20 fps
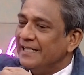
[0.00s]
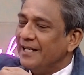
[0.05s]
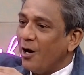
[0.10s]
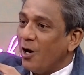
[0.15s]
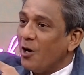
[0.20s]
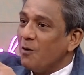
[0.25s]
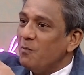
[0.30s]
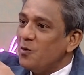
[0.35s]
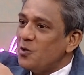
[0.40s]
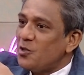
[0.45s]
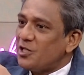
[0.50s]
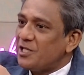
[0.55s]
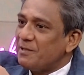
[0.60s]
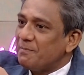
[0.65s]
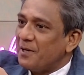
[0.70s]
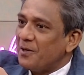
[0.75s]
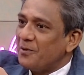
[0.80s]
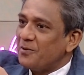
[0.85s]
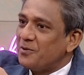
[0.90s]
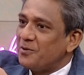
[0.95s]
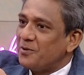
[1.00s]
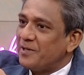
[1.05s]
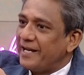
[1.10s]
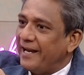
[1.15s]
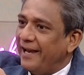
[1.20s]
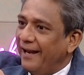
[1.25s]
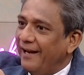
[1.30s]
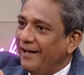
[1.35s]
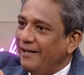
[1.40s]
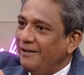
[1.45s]
Almost about to
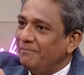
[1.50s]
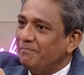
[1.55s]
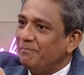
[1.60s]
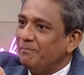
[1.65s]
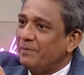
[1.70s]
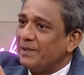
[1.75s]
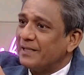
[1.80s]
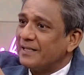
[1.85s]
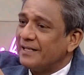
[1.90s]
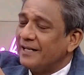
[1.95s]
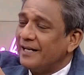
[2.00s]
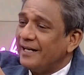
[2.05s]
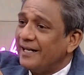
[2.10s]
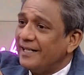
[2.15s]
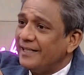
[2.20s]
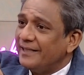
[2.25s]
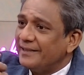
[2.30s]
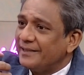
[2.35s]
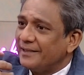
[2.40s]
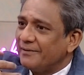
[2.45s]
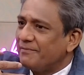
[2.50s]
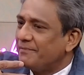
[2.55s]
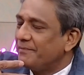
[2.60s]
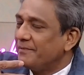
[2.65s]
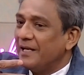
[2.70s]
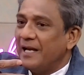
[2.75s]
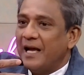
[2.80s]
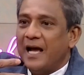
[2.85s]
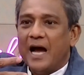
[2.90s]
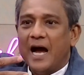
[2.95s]
kill, but I said,
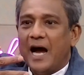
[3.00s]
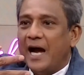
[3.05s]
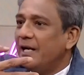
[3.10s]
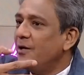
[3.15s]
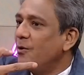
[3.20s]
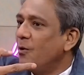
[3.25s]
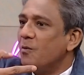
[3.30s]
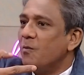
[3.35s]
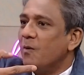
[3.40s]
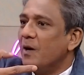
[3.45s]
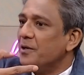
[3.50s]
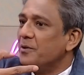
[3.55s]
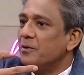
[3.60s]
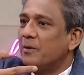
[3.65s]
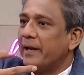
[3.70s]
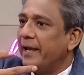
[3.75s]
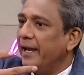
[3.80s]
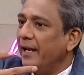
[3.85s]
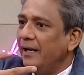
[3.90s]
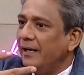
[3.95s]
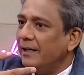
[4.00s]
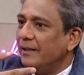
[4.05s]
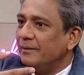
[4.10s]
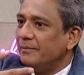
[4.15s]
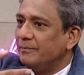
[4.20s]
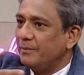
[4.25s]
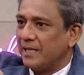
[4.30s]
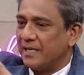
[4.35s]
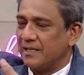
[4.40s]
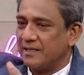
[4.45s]
I don't want to kill
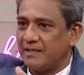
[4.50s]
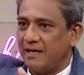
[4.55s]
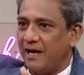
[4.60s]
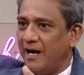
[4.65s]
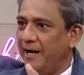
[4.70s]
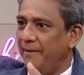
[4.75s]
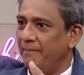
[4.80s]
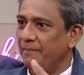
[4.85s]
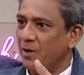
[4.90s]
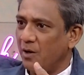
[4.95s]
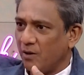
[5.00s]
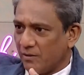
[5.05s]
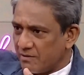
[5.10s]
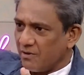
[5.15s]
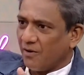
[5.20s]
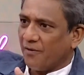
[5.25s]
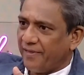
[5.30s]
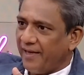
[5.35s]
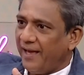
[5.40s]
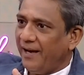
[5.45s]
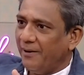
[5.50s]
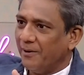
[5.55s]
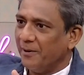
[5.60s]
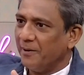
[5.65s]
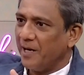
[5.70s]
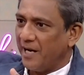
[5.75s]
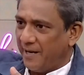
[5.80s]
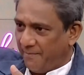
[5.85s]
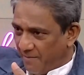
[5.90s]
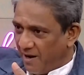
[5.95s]
because I'm not Othello.
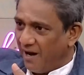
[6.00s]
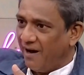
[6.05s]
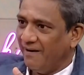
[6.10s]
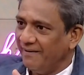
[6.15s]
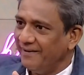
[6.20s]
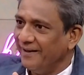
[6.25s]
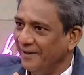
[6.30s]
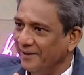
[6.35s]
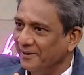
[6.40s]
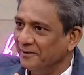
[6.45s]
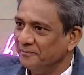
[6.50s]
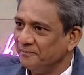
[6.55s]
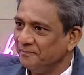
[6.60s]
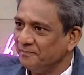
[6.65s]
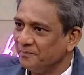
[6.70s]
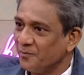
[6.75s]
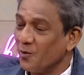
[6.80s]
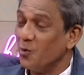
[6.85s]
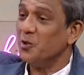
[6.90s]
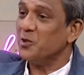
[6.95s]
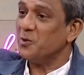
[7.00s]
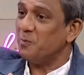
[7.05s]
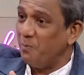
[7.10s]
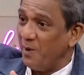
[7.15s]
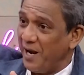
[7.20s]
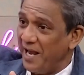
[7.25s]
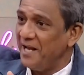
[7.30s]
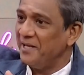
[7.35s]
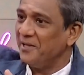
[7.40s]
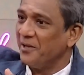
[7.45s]
I'm Adil, who is
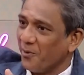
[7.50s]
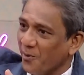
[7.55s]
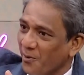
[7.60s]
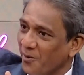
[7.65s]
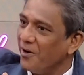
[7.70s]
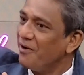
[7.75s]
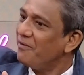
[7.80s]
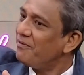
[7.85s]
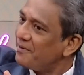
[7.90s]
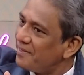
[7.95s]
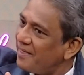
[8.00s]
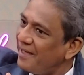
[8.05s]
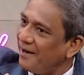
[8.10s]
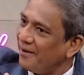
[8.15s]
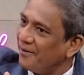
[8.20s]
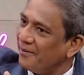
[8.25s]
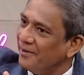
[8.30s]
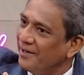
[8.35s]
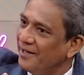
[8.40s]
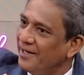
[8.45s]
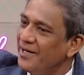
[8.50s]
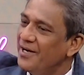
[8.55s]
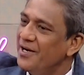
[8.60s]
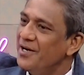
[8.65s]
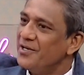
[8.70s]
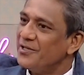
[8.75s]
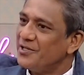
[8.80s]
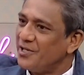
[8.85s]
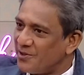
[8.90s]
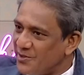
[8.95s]
playing the role of Othello.
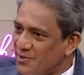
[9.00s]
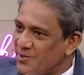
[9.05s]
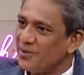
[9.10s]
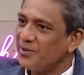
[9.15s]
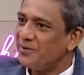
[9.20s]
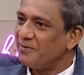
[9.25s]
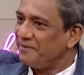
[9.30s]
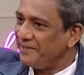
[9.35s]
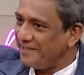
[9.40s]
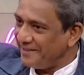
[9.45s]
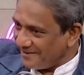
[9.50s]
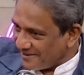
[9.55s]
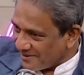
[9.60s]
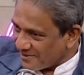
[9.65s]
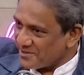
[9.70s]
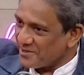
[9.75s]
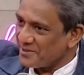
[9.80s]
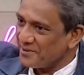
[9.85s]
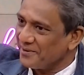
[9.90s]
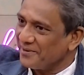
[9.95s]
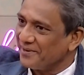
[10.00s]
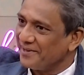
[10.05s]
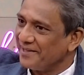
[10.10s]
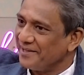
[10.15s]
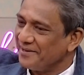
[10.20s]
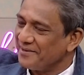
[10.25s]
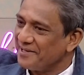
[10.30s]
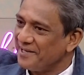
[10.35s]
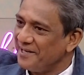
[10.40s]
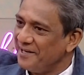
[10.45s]
It's the truth within the truth.
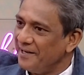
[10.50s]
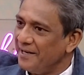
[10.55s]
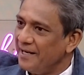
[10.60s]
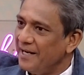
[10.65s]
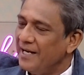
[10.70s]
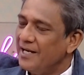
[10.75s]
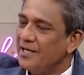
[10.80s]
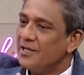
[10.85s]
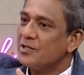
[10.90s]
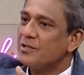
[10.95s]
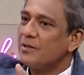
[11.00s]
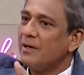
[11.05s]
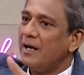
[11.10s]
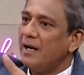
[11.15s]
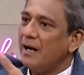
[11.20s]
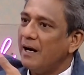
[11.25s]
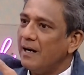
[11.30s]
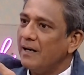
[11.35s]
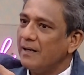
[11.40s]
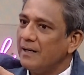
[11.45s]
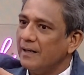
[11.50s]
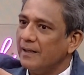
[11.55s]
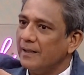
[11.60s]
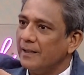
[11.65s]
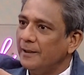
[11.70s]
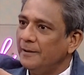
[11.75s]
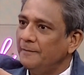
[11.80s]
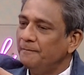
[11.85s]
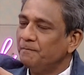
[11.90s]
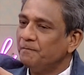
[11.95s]
You see? So I hug
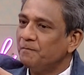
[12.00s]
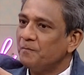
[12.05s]
her